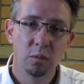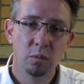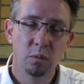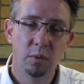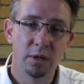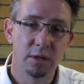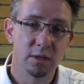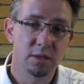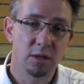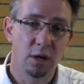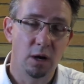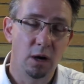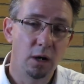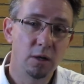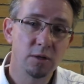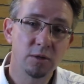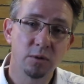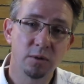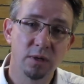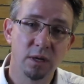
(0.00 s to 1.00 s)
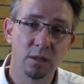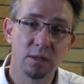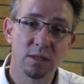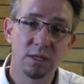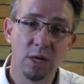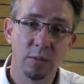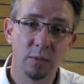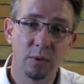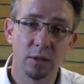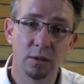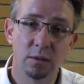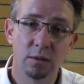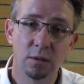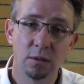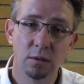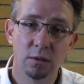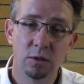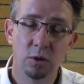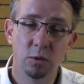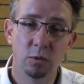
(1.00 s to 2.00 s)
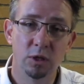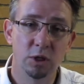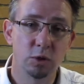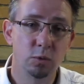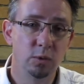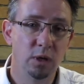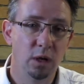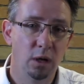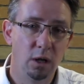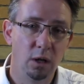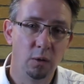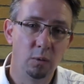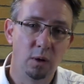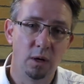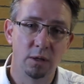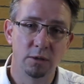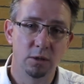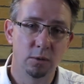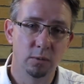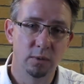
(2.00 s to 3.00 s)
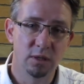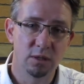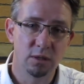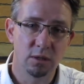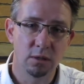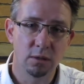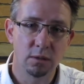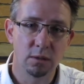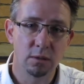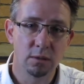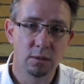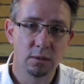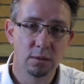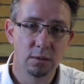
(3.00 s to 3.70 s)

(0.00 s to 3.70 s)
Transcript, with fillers: but it's also that summit to which we all want to return.